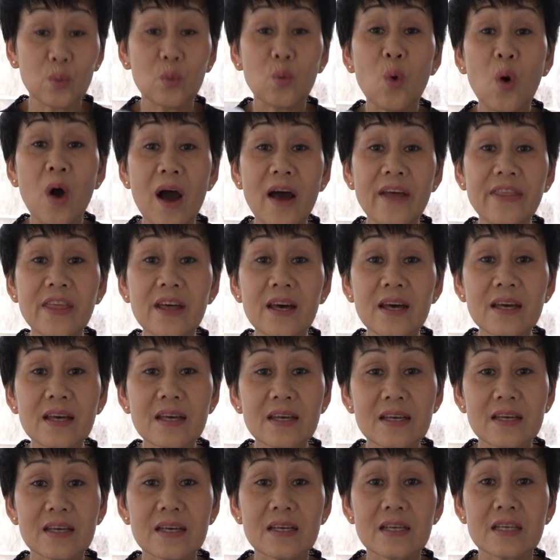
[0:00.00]

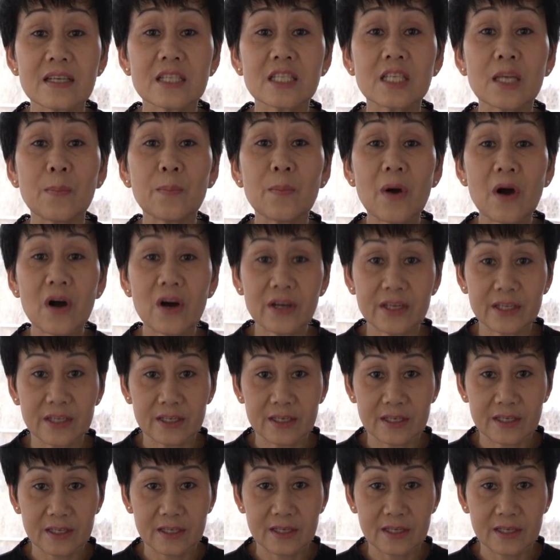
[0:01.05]
water is a boil,